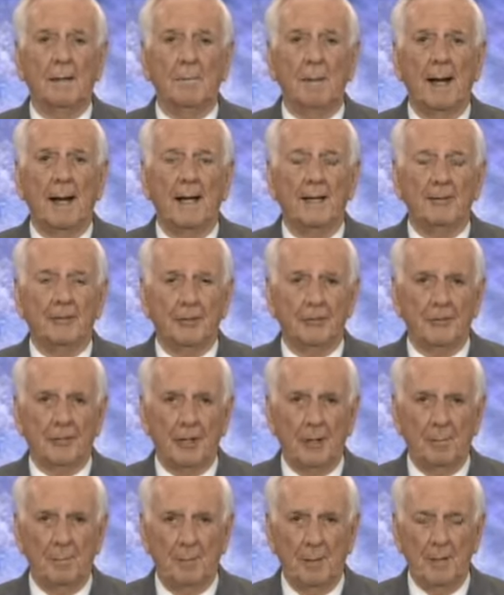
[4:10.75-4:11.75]
in the minds
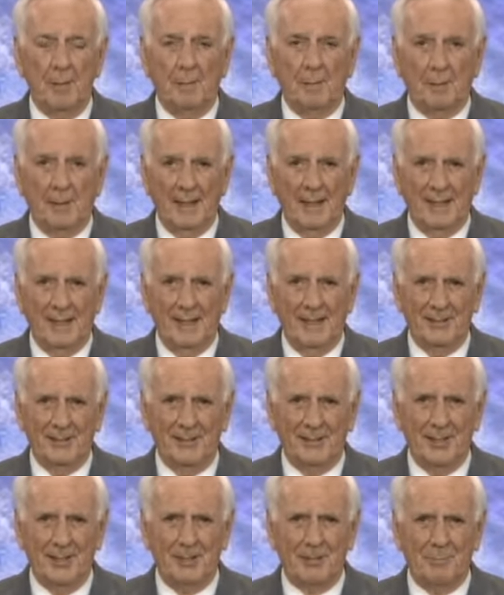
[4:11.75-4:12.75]
of some people, it
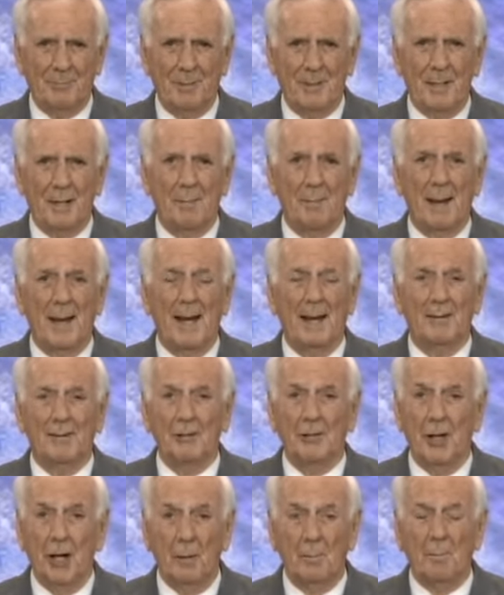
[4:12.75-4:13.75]
can just be
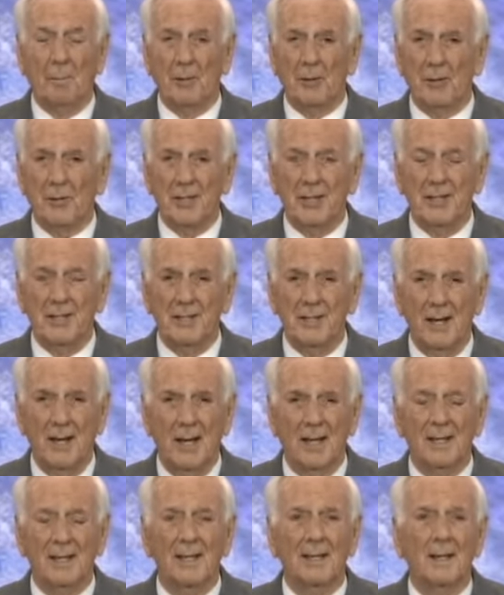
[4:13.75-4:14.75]
about numbers. It's
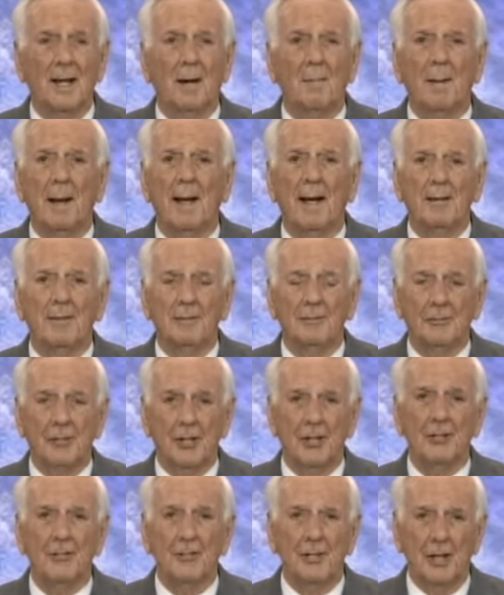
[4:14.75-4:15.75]
not
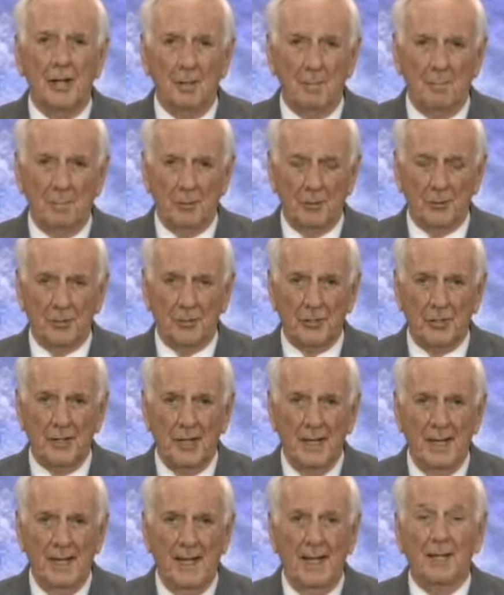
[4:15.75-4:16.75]
about just
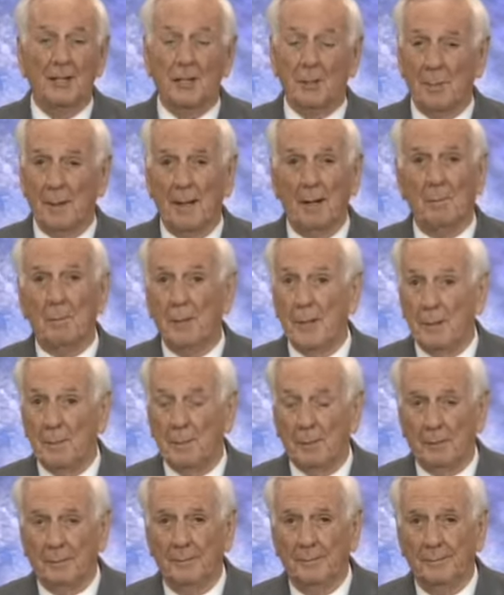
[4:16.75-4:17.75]
numbers, it's about
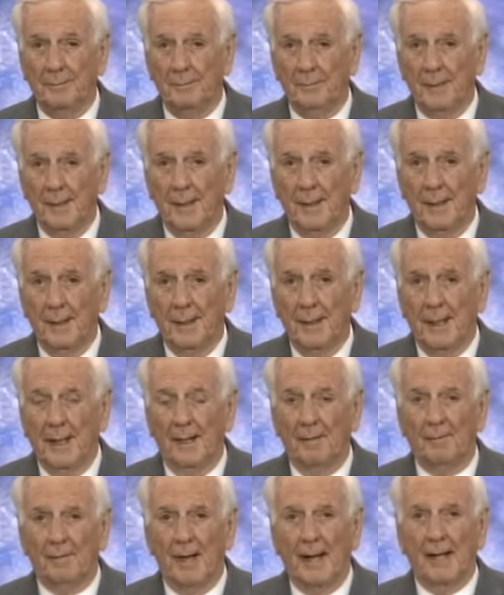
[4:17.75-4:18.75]
people.
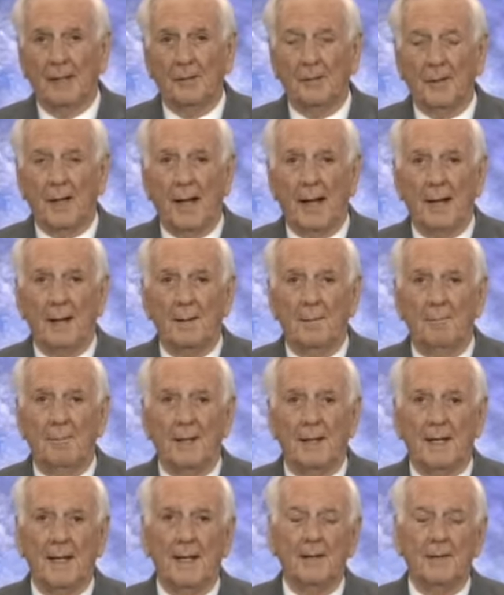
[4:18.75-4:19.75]
In fact, when
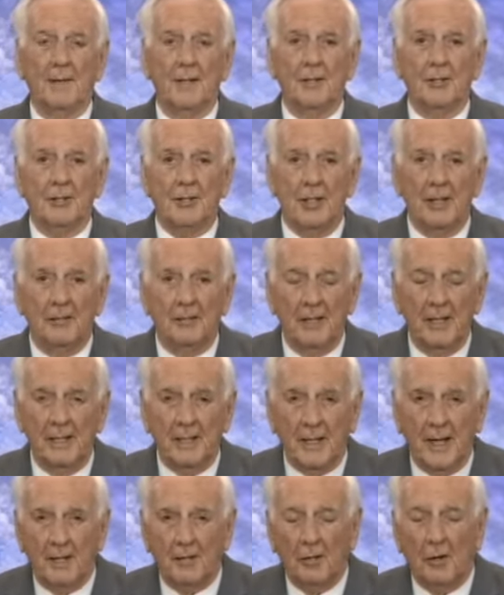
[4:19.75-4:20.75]
I begin this
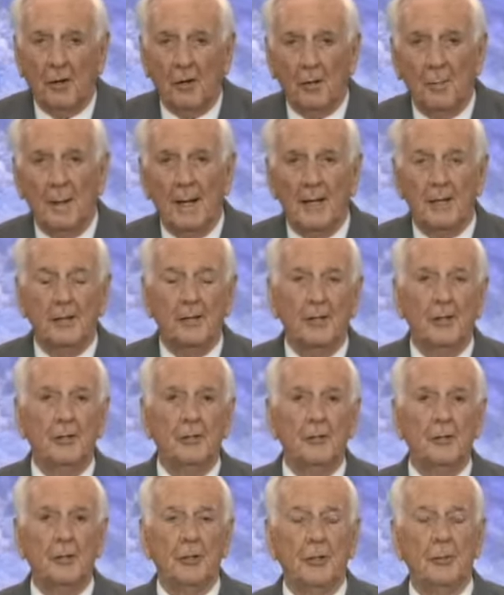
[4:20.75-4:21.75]
series, I talk about
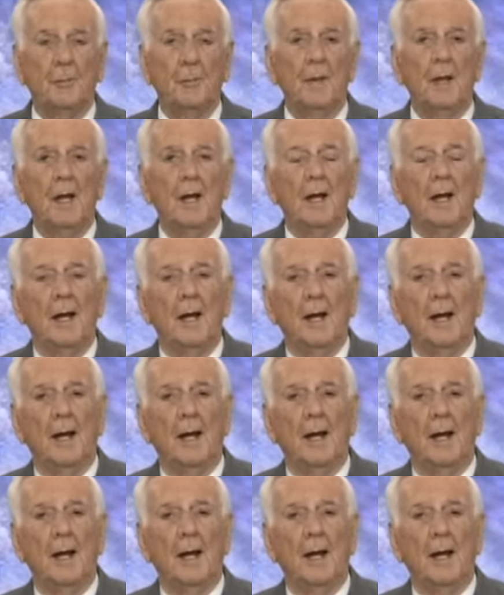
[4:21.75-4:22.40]
do you.